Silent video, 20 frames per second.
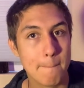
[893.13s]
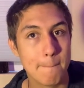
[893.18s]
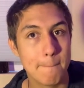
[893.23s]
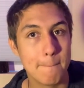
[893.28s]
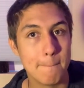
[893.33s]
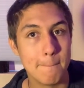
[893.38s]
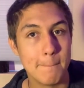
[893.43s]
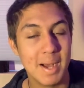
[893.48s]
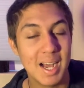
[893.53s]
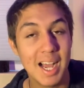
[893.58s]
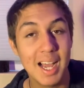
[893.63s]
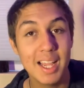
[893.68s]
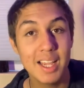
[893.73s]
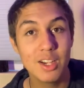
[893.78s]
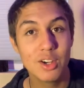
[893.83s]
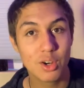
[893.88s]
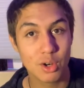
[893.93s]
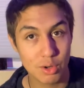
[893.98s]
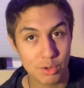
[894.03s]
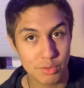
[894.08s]
my
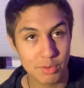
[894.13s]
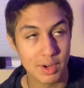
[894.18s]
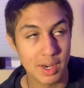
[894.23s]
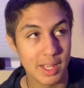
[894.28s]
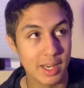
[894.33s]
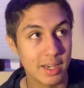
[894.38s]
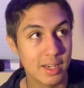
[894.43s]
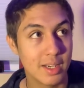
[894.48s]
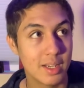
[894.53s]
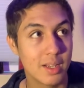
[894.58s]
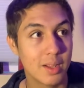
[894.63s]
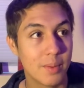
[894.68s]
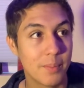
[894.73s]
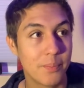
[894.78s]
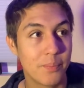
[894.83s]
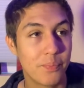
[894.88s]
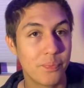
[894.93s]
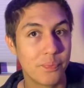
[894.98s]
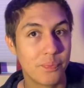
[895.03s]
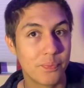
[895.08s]
girlfriend,
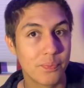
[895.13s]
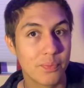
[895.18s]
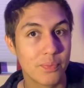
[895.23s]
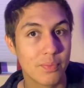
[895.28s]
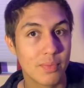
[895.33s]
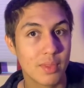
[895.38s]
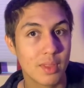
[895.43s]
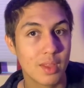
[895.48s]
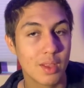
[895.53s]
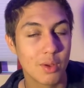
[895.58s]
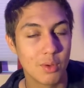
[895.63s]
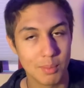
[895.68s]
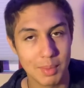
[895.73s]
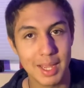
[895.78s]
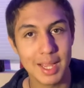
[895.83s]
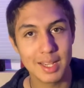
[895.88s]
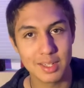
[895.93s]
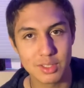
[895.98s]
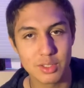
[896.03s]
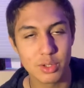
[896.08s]
my
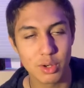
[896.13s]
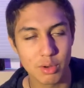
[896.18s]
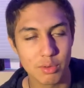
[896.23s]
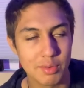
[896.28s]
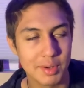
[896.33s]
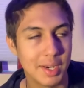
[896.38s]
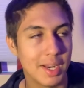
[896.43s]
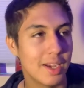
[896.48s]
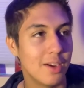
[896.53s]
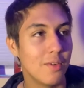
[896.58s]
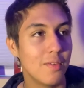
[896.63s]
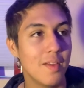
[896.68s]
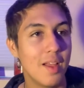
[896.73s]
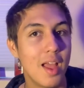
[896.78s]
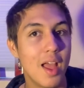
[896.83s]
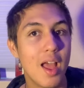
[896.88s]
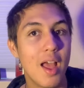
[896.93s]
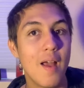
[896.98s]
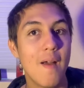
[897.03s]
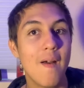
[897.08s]
ex-girlfriend now,
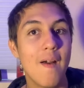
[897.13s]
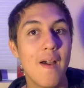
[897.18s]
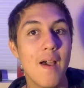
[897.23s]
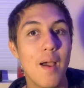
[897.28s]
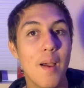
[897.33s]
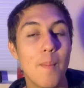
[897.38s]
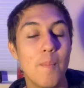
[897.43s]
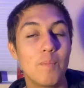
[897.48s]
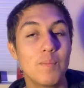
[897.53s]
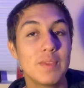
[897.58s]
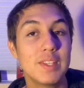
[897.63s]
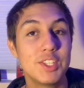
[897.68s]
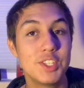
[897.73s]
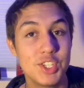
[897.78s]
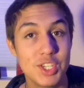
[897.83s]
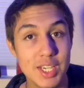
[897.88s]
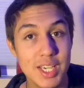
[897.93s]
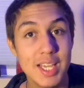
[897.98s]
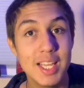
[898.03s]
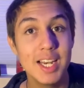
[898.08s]

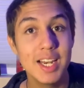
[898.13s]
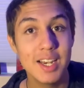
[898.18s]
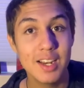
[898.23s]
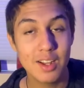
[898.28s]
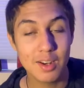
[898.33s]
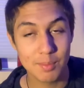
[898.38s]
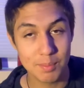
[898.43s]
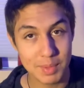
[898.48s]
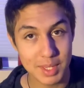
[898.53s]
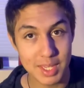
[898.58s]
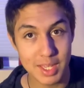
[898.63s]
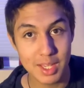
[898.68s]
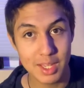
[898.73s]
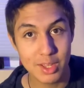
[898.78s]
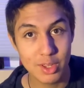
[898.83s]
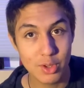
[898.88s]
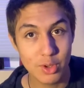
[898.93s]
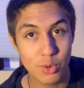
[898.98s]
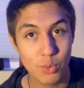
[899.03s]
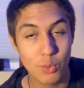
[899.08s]
cheated on
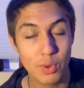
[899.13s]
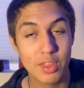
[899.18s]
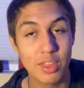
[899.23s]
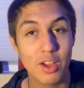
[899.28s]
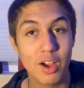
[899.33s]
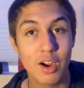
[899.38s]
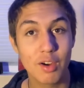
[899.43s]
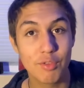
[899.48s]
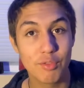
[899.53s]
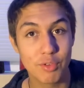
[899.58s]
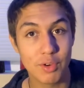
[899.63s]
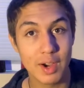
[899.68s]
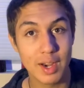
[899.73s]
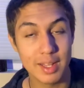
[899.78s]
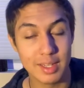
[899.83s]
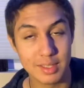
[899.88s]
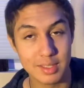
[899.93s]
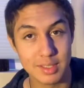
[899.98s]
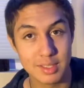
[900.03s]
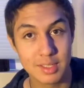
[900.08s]
me with our
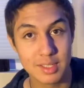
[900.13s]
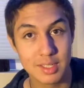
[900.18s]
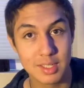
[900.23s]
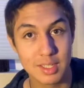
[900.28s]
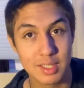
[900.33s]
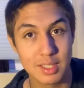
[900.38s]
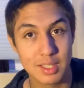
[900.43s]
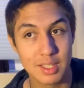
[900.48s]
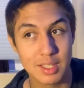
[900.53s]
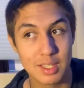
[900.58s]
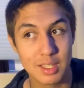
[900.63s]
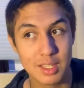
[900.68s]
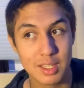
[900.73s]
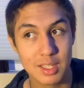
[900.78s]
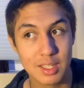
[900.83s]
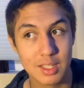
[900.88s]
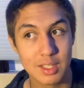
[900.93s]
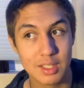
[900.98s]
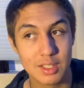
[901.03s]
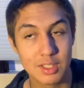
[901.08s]
friends.
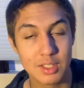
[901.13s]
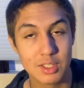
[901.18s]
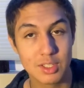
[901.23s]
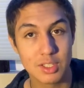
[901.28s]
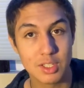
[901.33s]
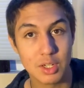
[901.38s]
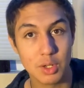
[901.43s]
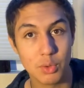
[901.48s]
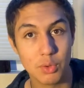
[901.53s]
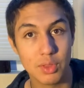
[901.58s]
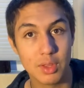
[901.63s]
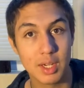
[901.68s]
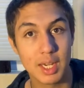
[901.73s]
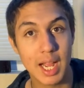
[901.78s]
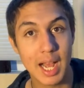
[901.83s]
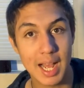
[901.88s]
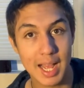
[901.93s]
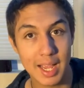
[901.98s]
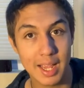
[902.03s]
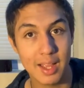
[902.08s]
So the
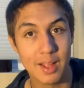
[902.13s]
guy.